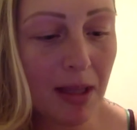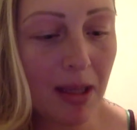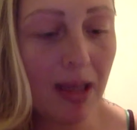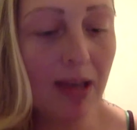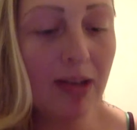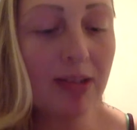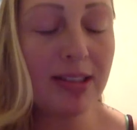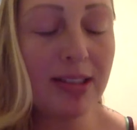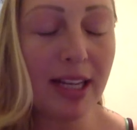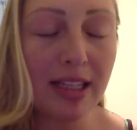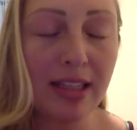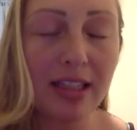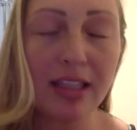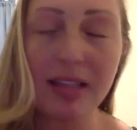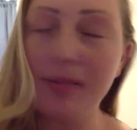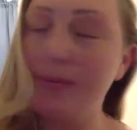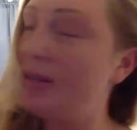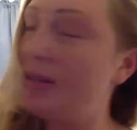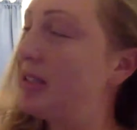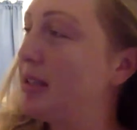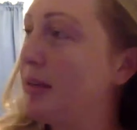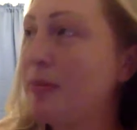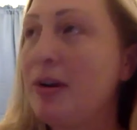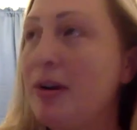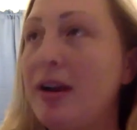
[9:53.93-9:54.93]
he was technically my
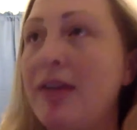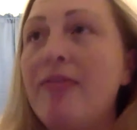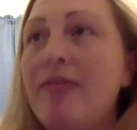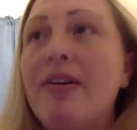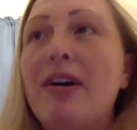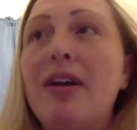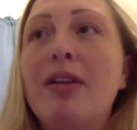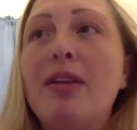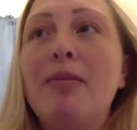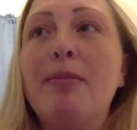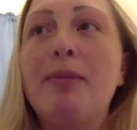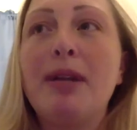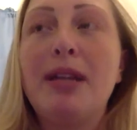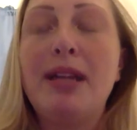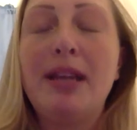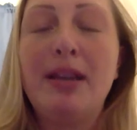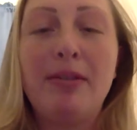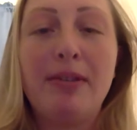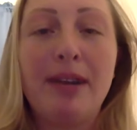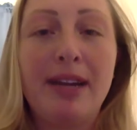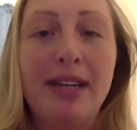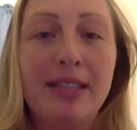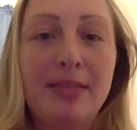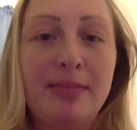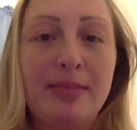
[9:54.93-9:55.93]
step grandfather, but he
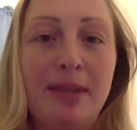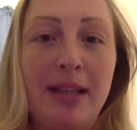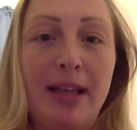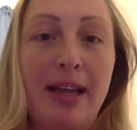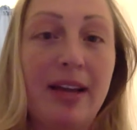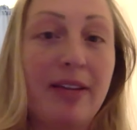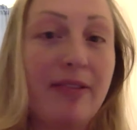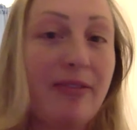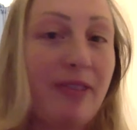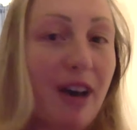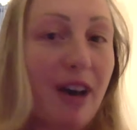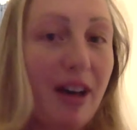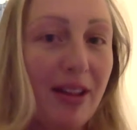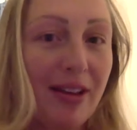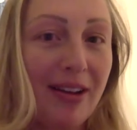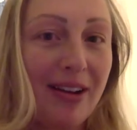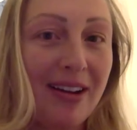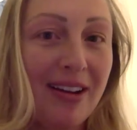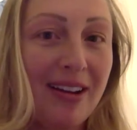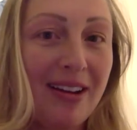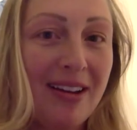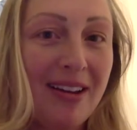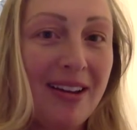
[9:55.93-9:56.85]
raised me like a father.